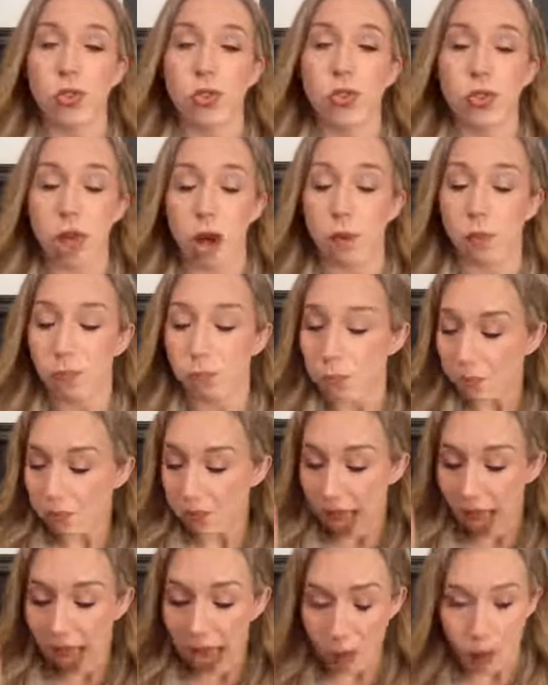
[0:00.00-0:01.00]
So
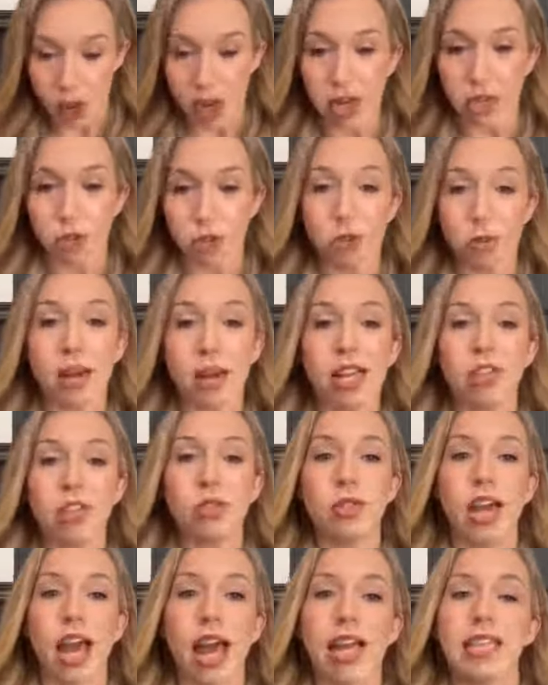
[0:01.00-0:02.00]
I wanted to remind you
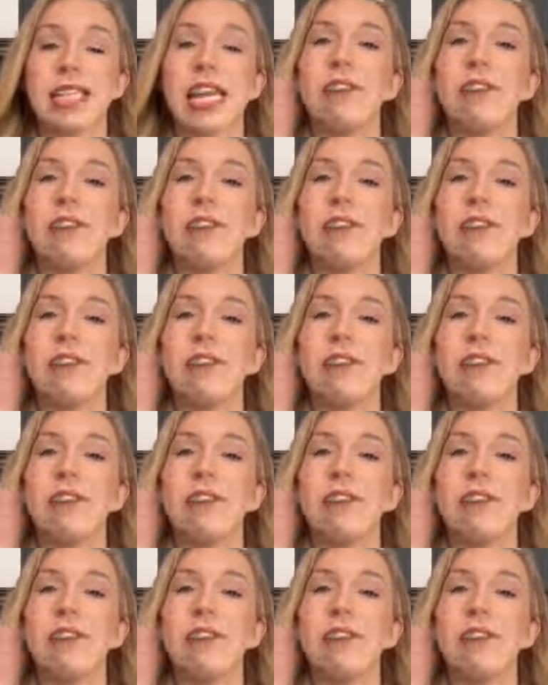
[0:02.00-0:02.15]
guys,